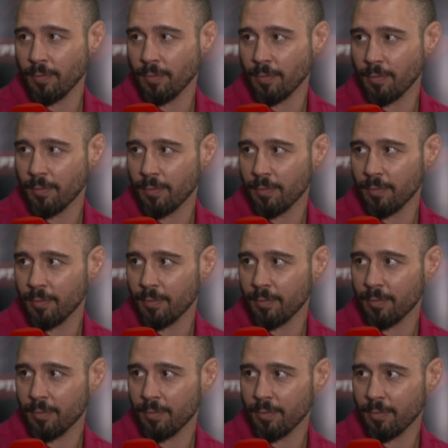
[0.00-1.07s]

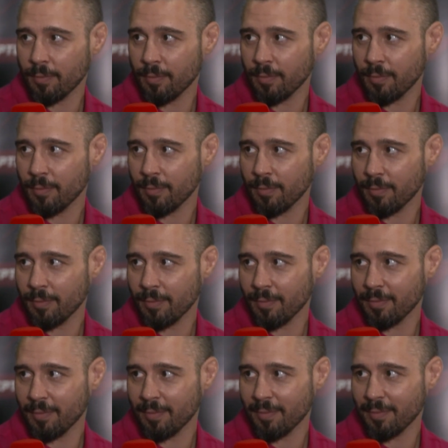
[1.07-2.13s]

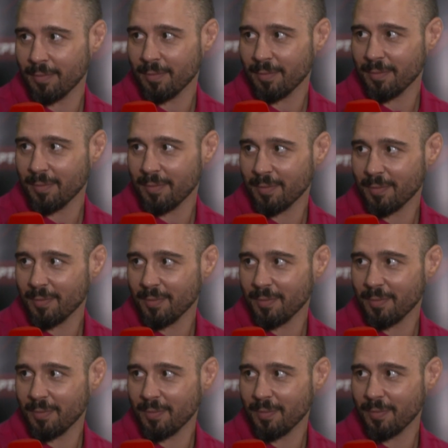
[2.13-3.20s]

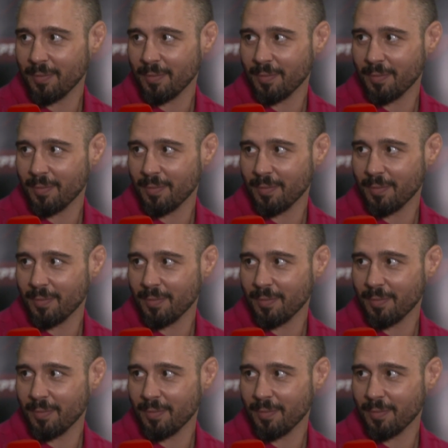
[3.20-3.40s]
[no speech]